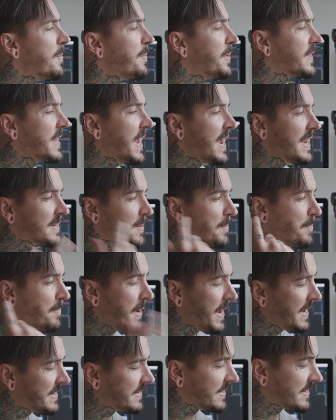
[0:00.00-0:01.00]
But that is
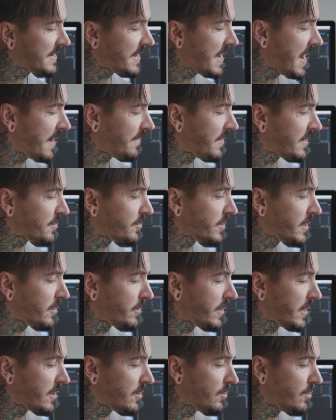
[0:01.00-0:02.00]
amazing to have. That's really,
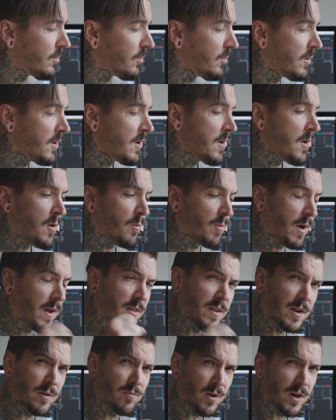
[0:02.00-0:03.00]
really cool,
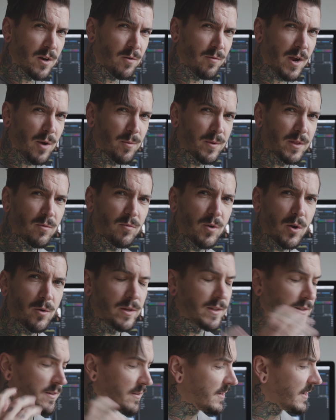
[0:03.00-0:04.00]
rather than running around with the
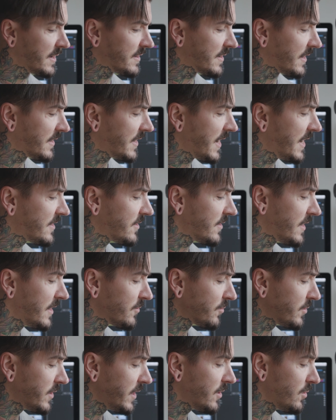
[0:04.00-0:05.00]
Ronins and things like that. So that's
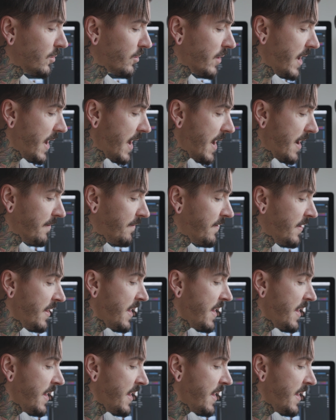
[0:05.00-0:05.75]
really cool to have.